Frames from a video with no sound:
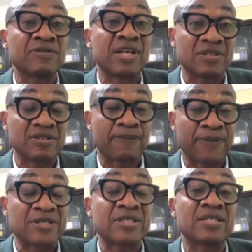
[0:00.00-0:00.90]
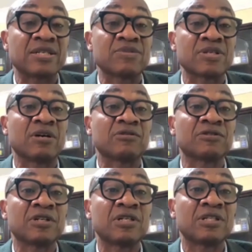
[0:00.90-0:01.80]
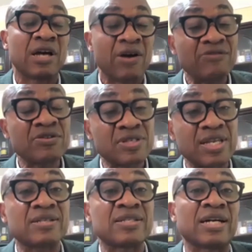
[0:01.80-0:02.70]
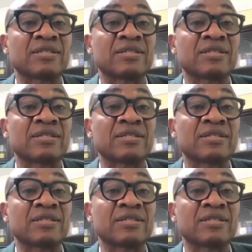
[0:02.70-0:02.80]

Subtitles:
that is the president himself. Now, having said that,